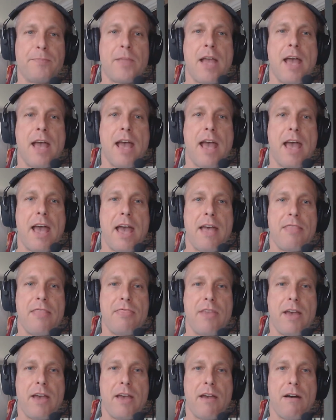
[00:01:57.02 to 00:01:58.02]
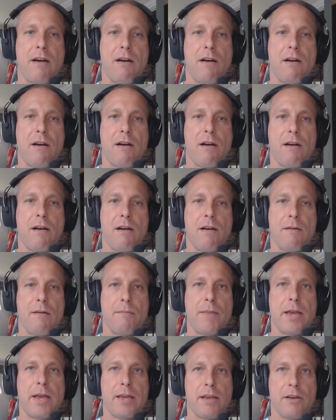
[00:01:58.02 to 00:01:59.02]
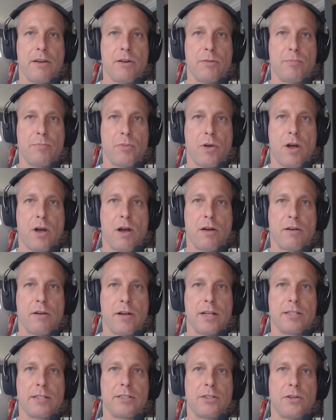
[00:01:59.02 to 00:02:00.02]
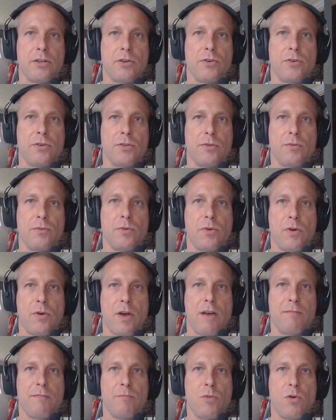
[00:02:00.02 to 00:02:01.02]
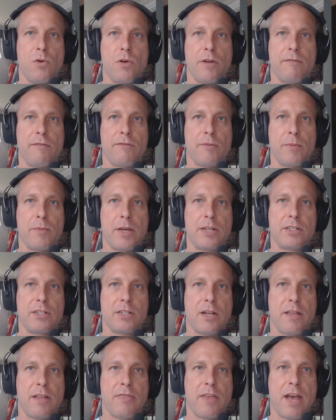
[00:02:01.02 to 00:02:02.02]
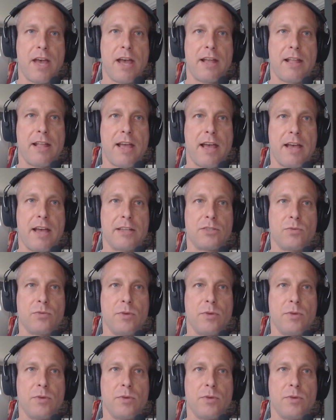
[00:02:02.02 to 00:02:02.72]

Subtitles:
and they are making good progress. So we'll have more information on that as we